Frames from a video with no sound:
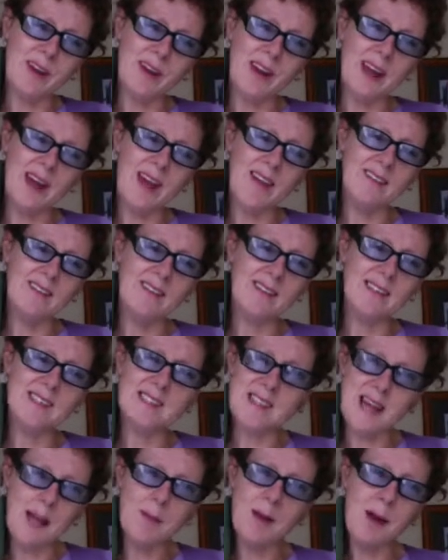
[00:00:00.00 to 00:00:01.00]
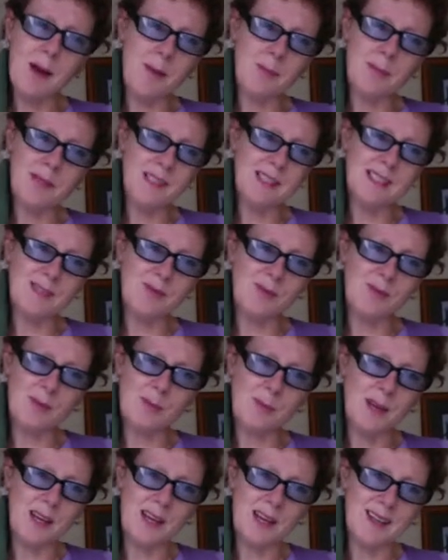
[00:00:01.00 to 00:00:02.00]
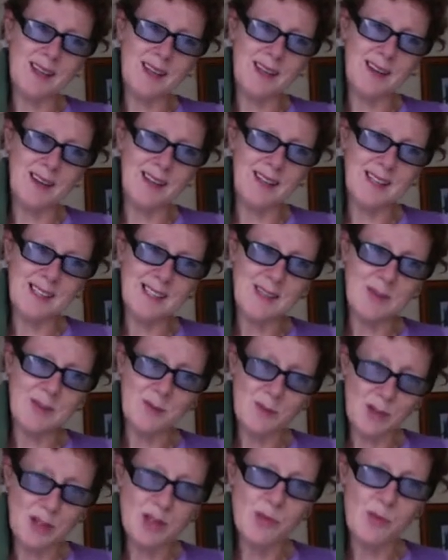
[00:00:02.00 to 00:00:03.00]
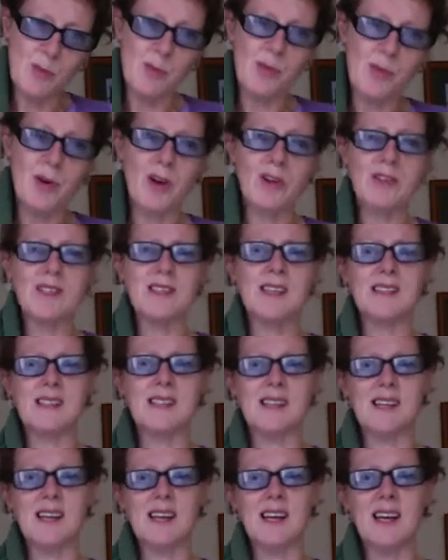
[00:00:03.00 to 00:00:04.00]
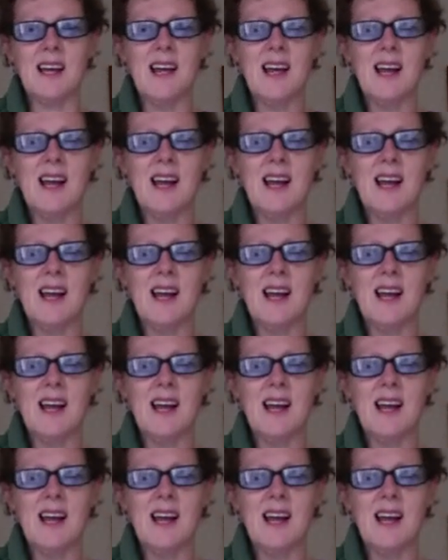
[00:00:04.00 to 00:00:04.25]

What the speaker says: And the same happens for me, I guess, in visual processing.